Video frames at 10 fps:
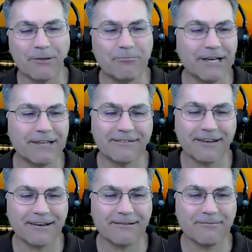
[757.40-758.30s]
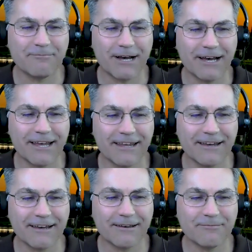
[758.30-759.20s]
But
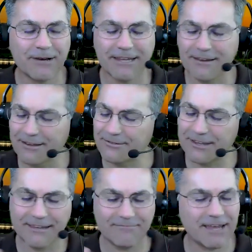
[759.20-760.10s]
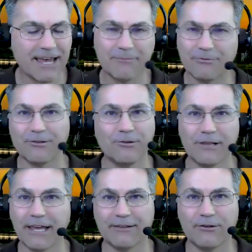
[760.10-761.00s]
my youngest, he
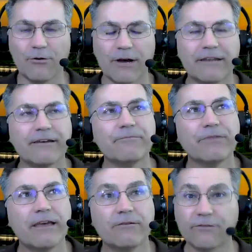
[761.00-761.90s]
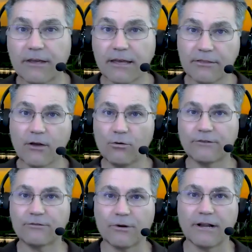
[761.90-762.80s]
absolutely had no idea. And the
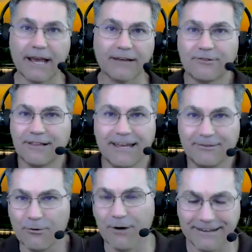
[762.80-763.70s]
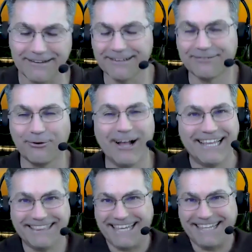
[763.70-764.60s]
oldest one actually had no idea as
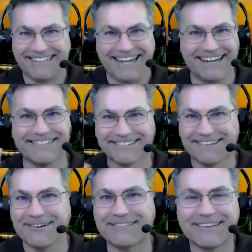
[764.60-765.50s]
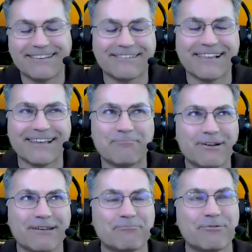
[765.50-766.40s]
well at this age. So it's like
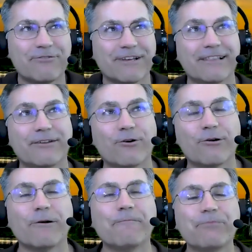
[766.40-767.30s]
pretty perfectly normal.